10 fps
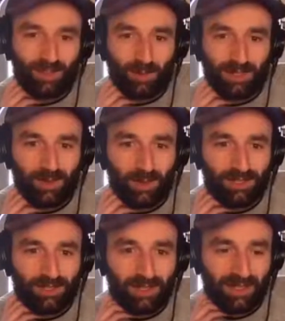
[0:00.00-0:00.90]
with this
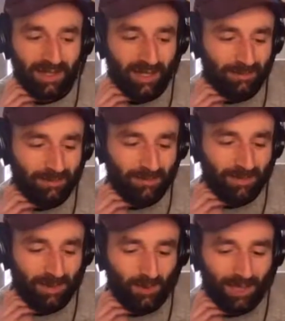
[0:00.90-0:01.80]
question in that
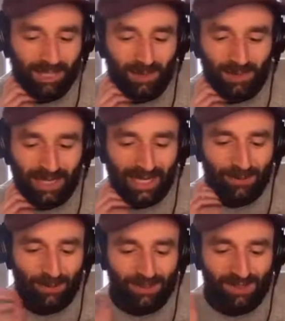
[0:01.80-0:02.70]
when I think about
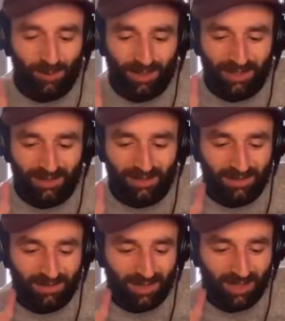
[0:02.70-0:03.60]
animals, the one that
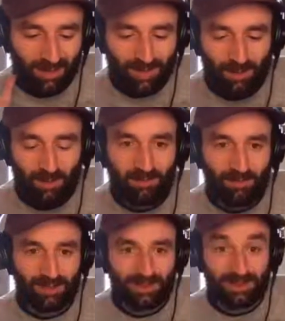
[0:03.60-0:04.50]
comes to my mind
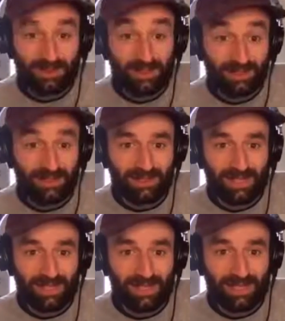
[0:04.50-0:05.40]
first is a
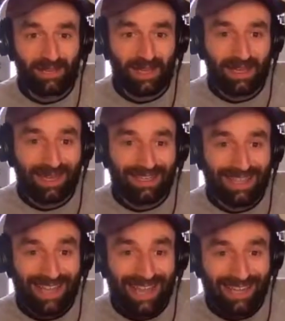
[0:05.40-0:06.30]
snake. And I
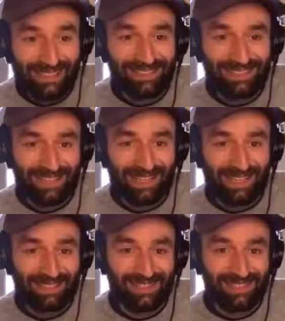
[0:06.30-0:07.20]
hate
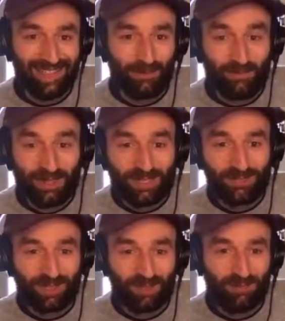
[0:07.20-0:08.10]
snakes. I'm
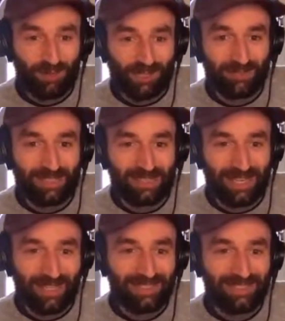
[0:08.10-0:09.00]
viscerally afraid of
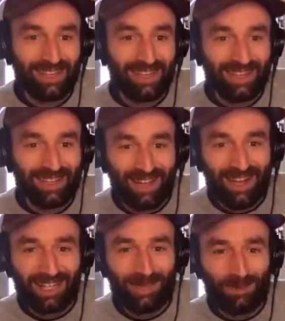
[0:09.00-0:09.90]
snakes. And they
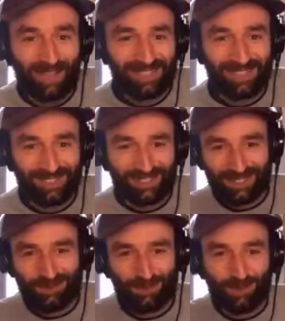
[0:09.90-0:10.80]
occupy such a
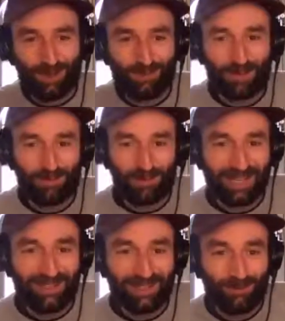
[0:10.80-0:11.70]
central part of my
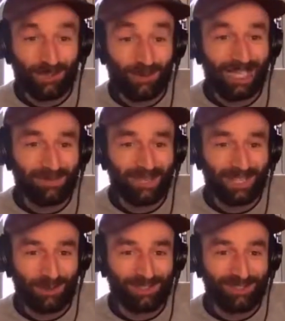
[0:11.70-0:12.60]
brain that when you ask me
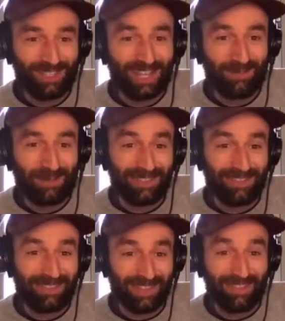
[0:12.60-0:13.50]
that question, I
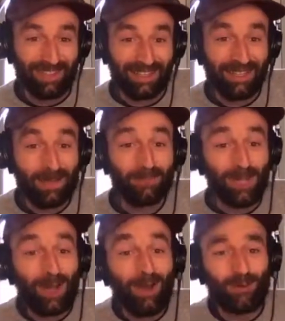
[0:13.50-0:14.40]
immediately think like,
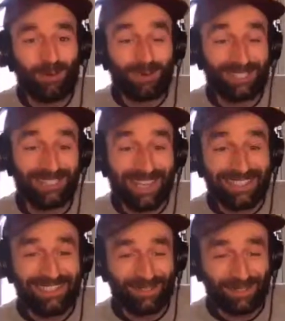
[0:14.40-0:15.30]
oh, remember
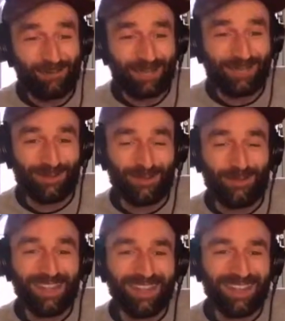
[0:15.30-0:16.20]
snakes? You're afraid of
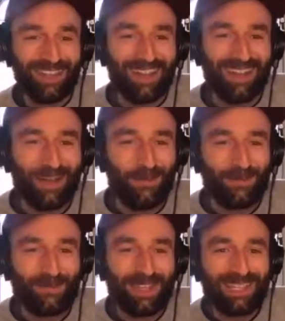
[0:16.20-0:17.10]
them.
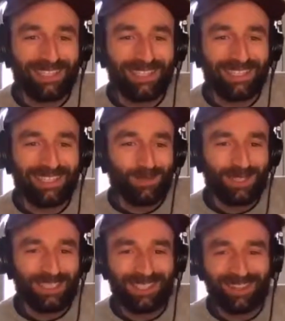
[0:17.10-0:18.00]
And so I almost
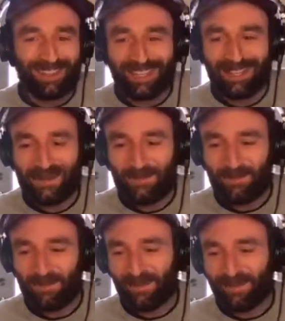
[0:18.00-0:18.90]
want to say like,
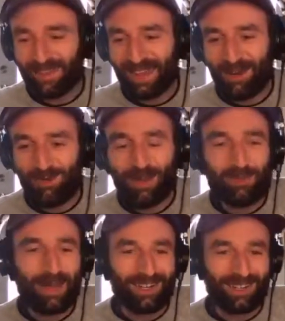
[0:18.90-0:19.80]
I want to
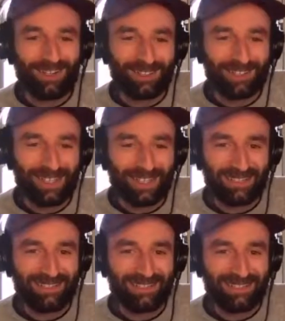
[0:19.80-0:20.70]
better
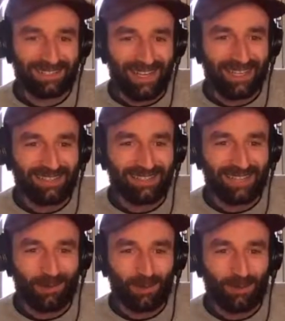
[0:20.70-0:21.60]
understand snakes.
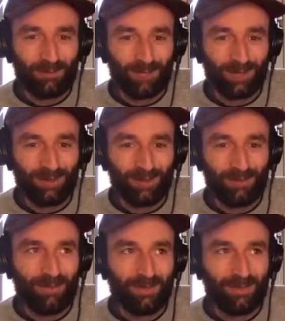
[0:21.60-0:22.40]
I don't want to be afraid of them.